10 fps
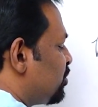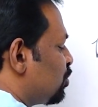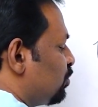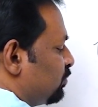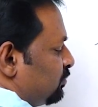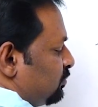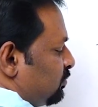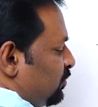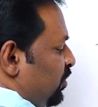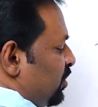2,
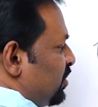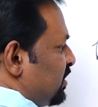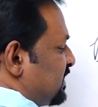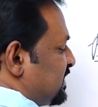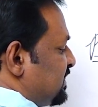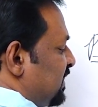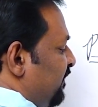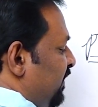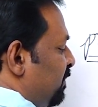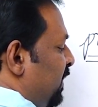
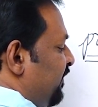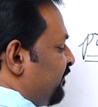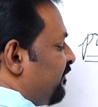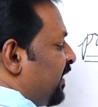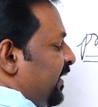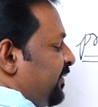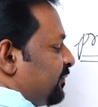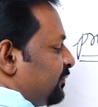7 by 5,